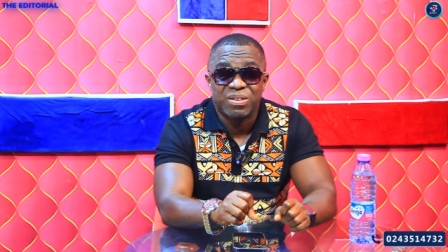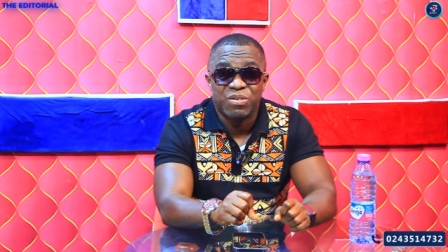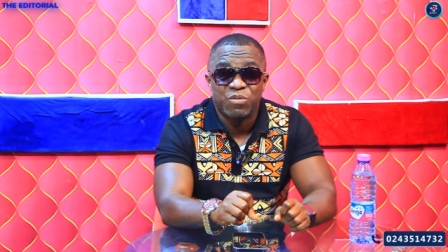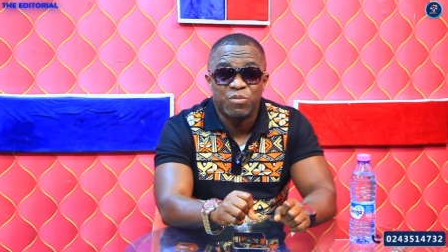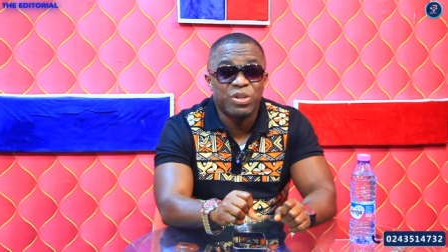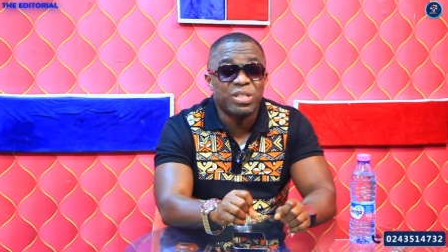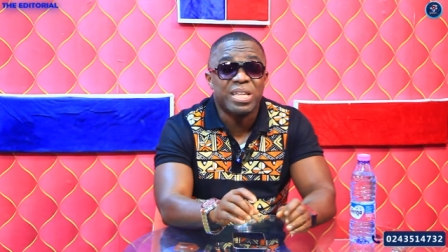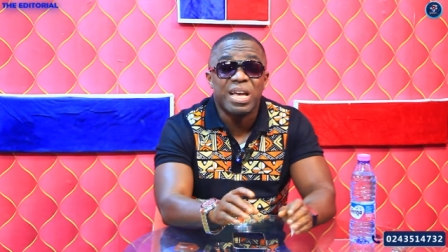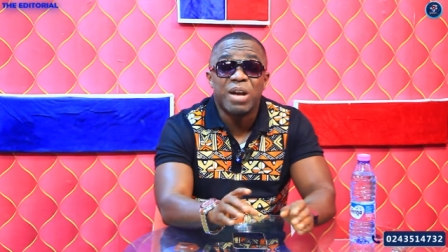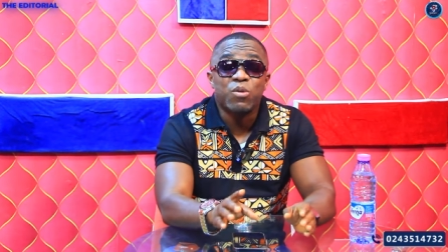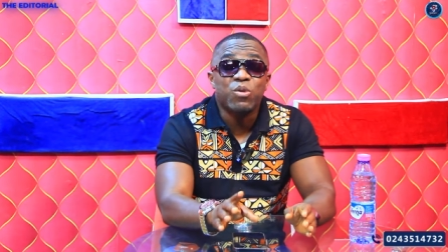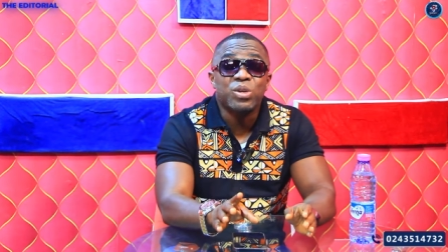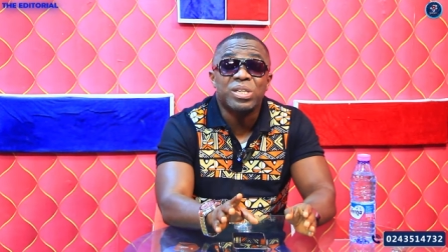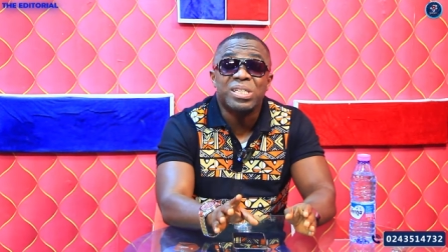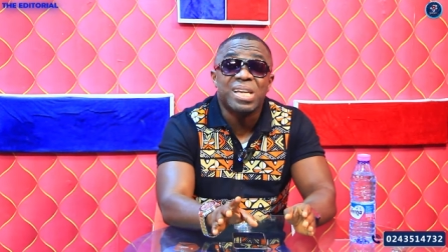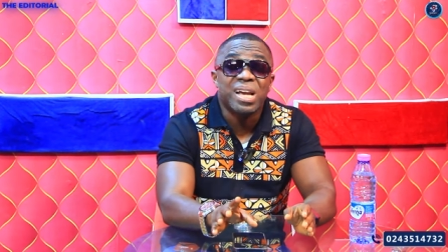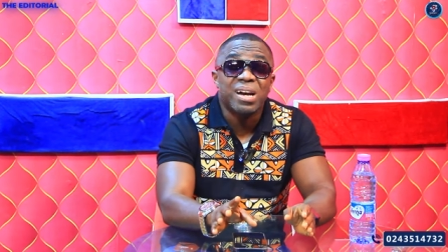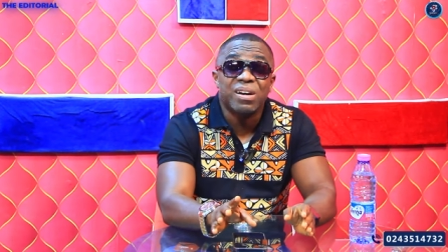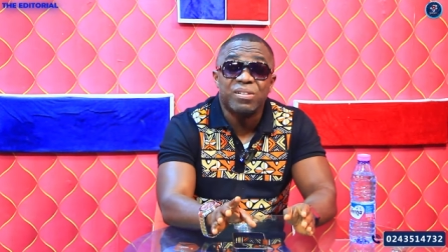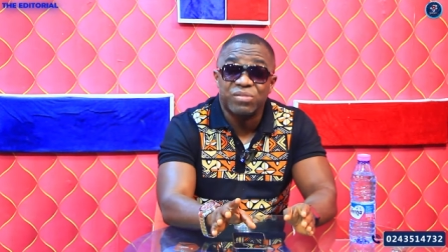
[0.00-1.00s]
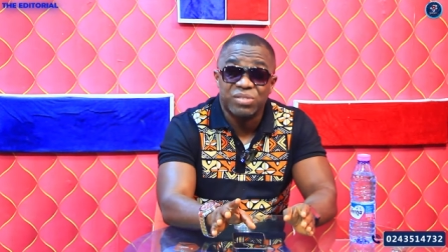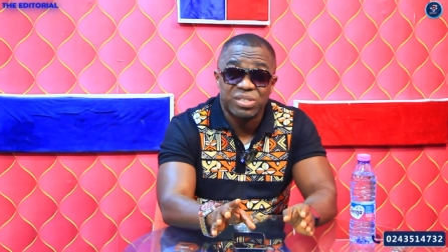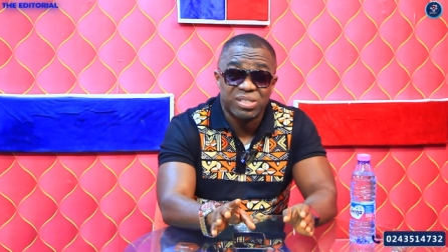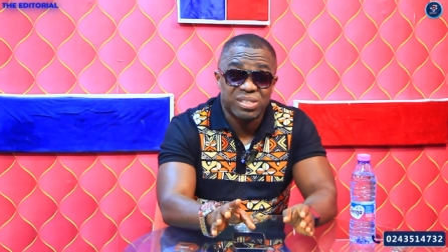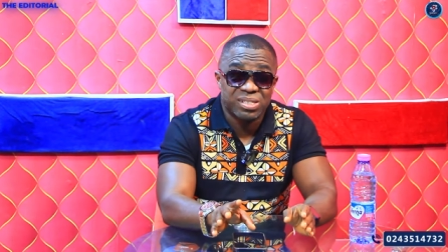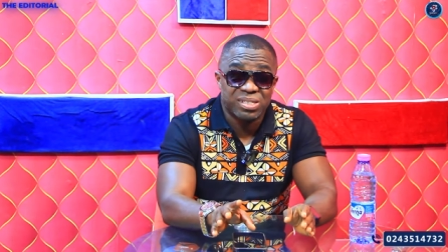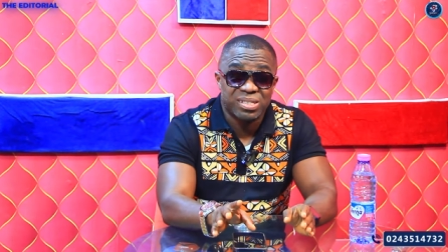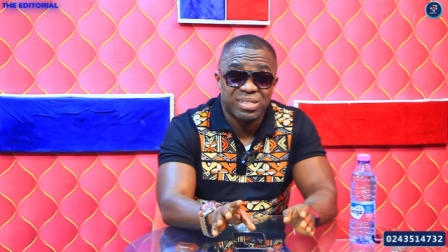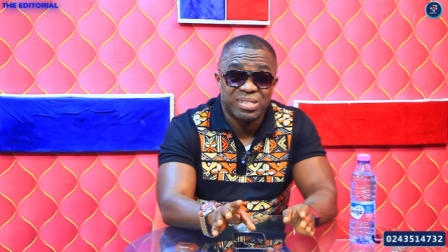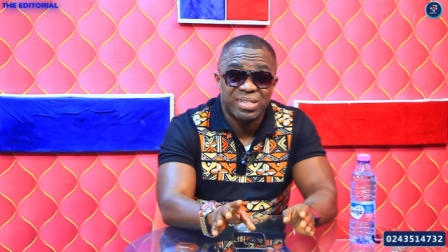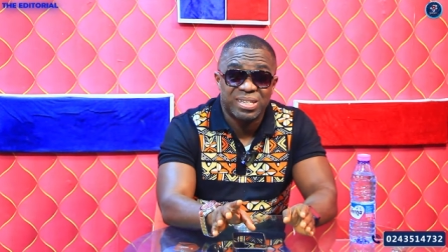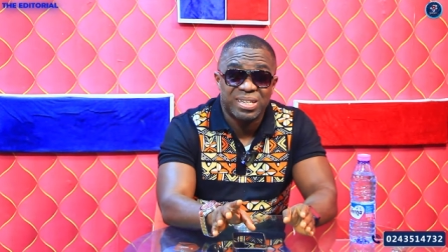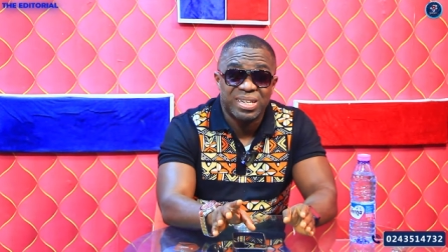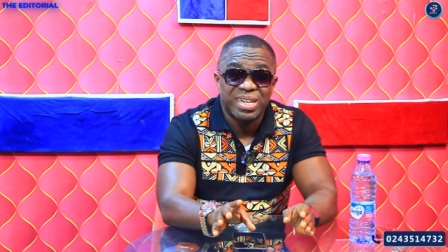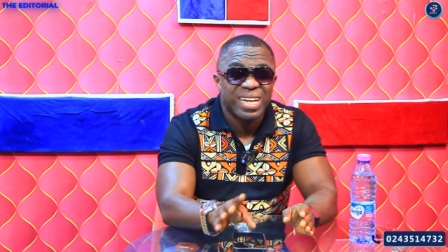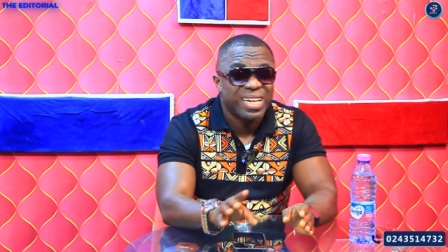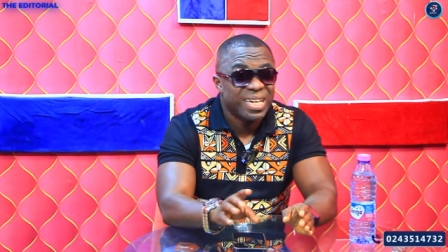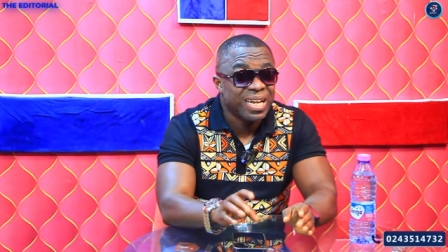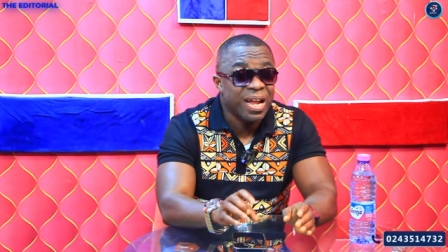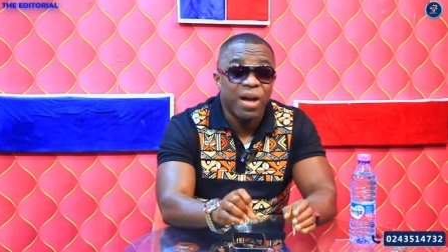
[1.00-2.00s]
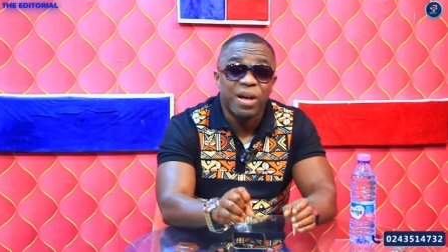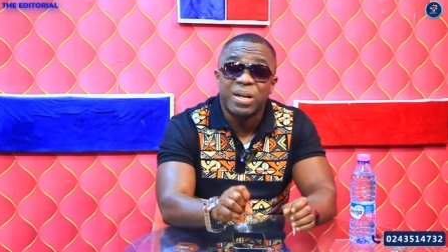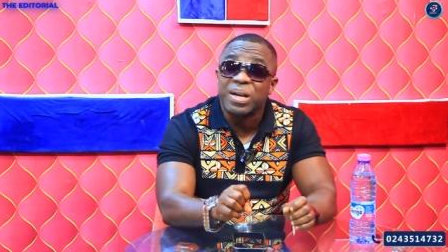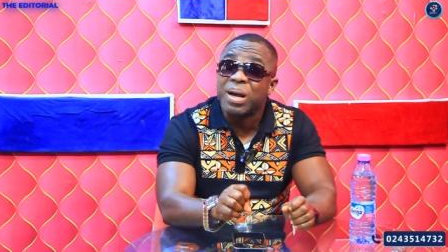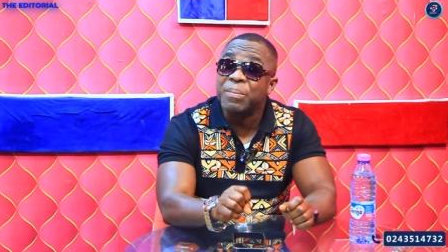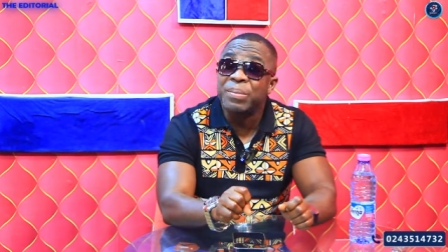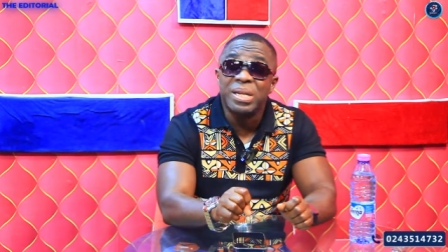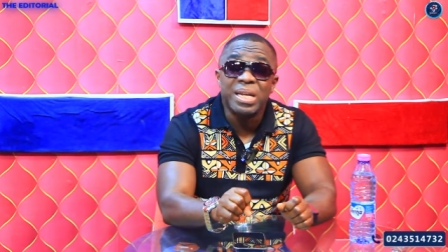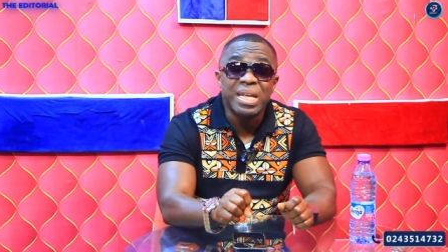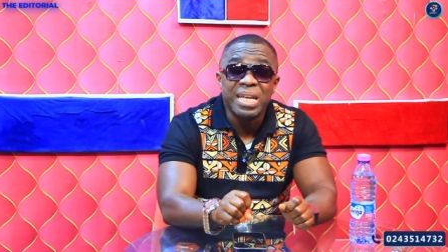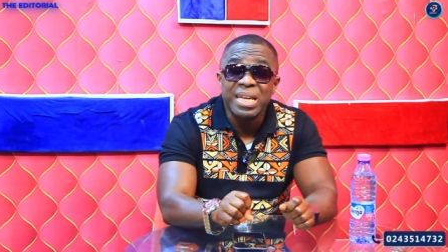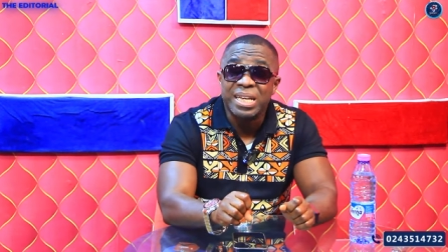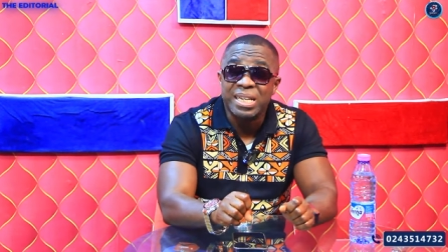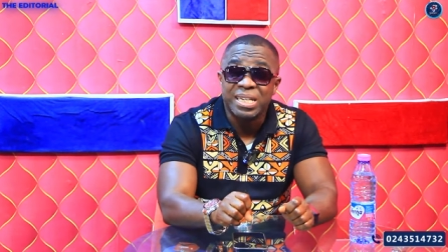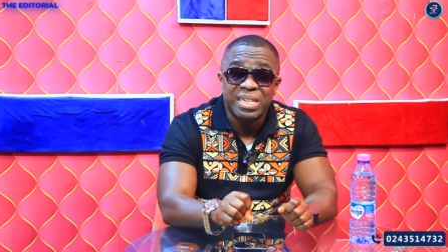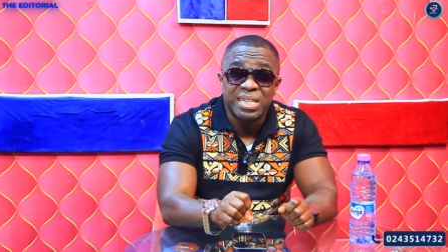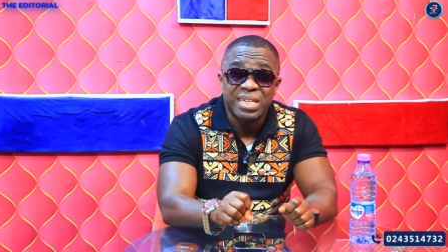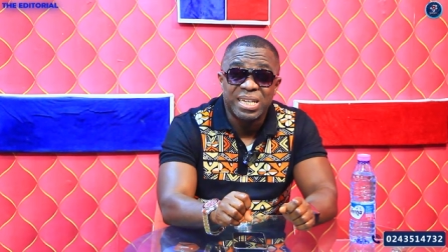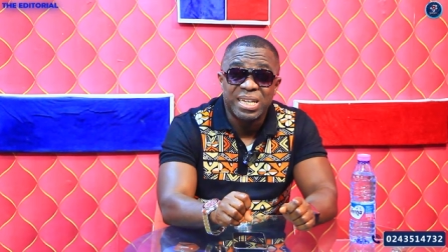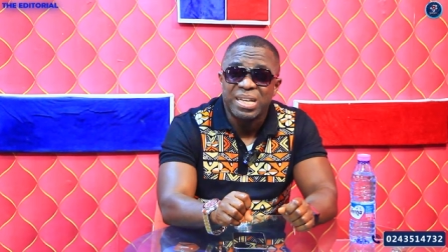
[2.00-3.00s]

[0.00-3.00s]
with their good selves, now coming in